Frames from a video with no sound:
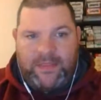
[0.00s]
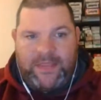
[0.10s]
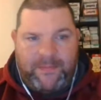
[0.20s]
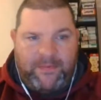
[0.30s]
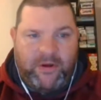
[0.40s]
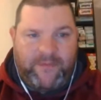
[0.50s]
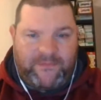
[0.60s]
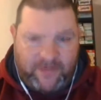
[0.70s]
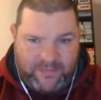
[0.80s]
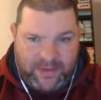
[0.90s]
they put up
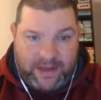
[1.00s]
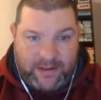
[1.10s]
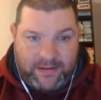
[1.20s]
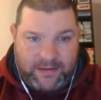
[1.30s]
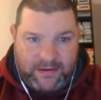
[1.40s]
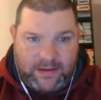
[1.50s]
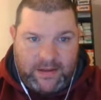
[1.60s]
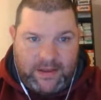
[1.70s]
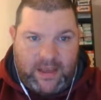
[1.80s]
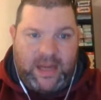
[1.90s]
for a bid,
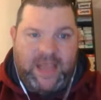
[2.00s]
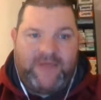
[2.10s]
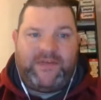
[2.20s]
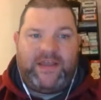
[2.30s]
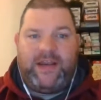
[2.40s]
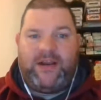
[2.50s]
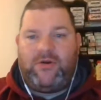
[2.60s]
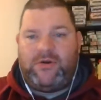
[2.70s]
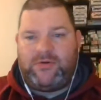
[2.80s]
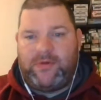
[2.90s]
and you have to get
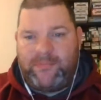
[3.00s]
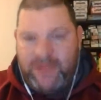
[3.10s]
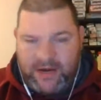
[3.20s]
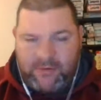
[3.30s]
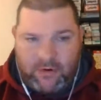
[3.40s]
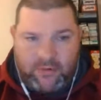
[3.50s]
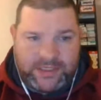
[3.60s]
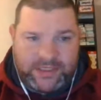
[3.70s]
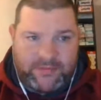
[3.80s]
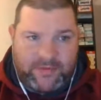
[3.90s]
into a bidding war
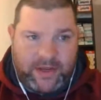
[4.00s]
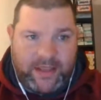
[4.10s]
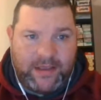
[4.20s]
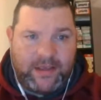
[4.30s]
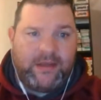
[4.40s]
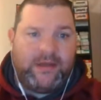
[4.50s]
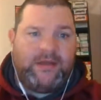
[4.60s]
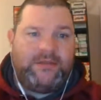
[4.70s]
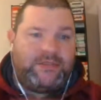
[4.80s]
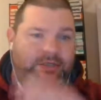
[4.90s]
with somebody
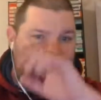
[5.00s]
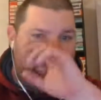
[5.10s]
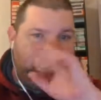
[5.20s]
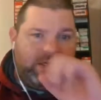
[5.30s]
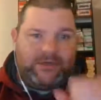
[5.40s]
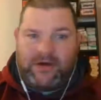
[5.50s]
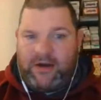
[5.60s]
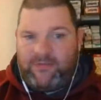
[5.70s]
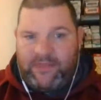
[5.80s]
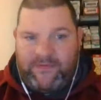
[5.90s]
to try
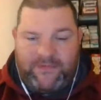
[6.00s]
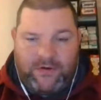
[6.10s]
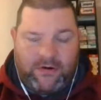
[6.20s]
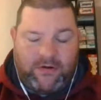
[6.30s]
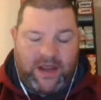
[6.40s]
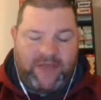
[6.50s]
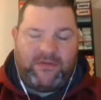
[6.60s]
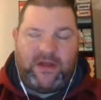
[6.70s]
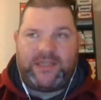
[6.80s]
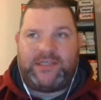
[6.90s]
and win the photo. And I've
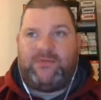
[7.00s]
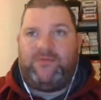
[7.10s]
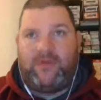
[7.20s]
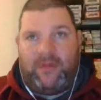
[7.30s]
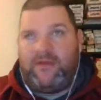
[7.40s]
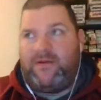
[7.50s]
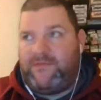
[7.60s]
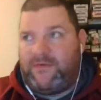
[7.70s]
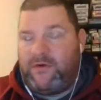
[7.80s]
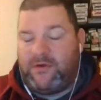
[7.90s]
lost some really good
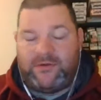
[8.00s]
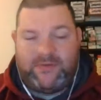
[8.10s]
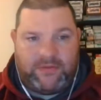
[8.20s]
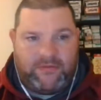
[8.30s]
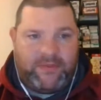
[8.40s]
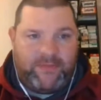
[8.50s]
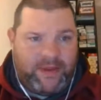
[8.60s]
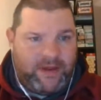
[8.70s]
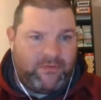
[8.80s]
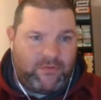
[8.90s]
photos with the
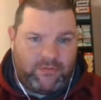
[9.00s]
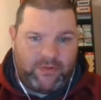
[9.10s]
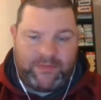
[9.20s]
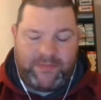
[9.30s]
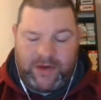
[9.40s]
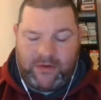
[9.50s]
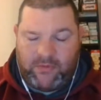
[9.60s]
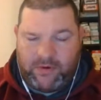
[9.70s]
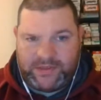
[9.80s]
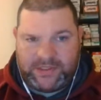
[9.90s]
bidding
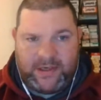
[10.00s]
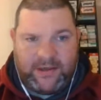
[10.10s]
wars,